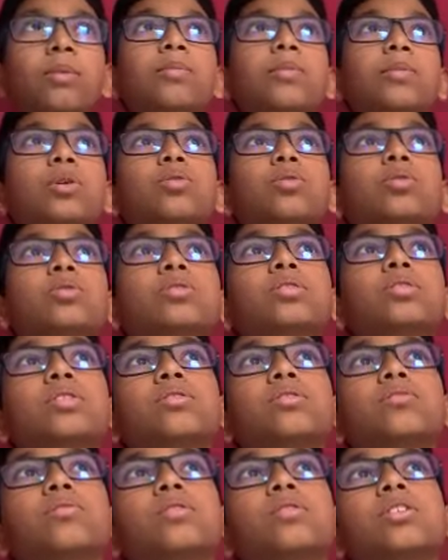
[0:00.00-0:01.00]
because
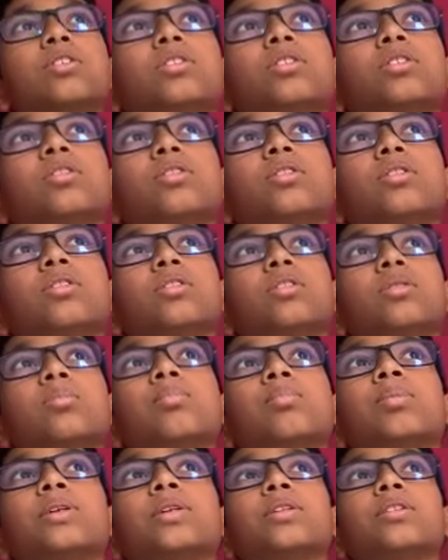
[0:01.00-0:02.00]
it
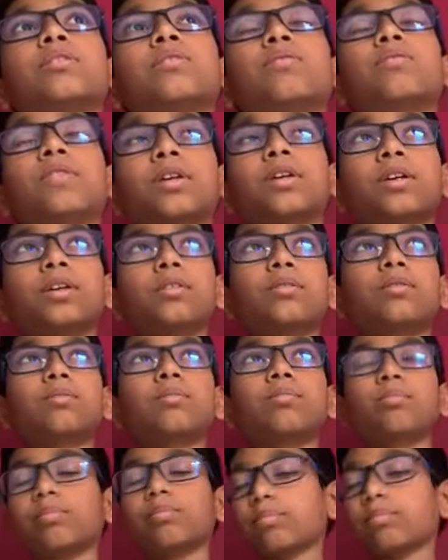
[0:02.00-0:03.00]
will be the
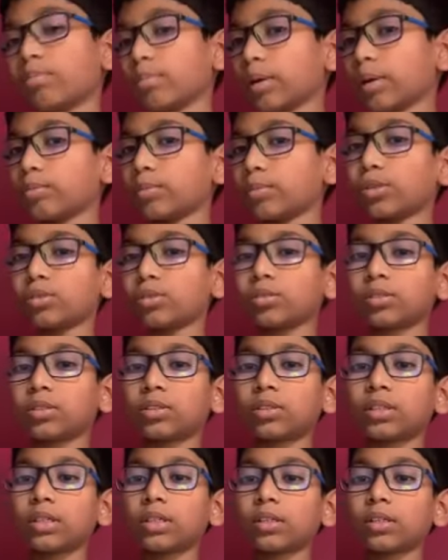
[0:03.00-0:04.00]
and
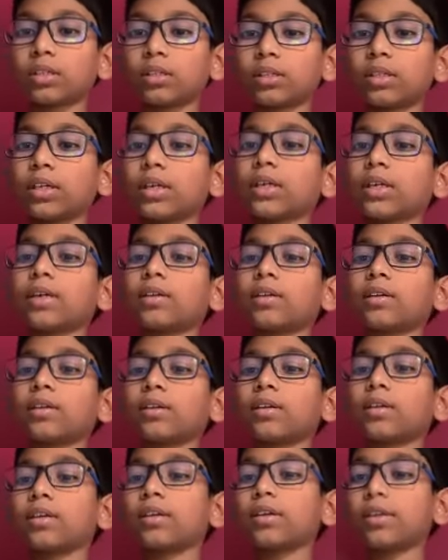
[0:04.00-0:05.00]
because they
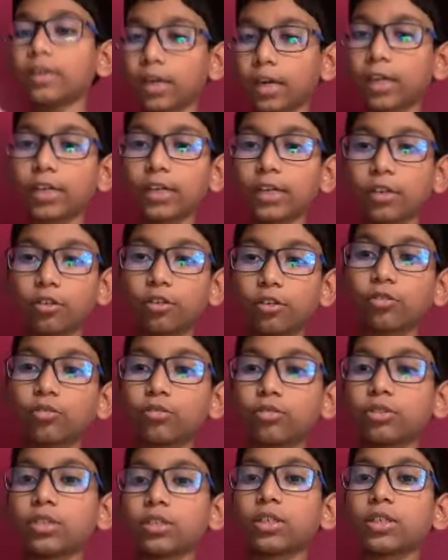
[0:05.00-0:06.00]
can dry due
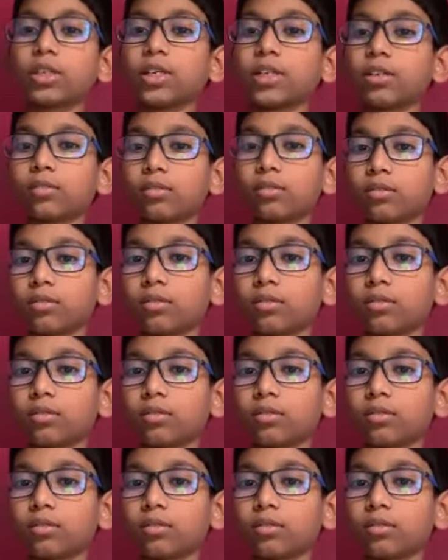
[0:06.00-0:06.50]
to sunlight.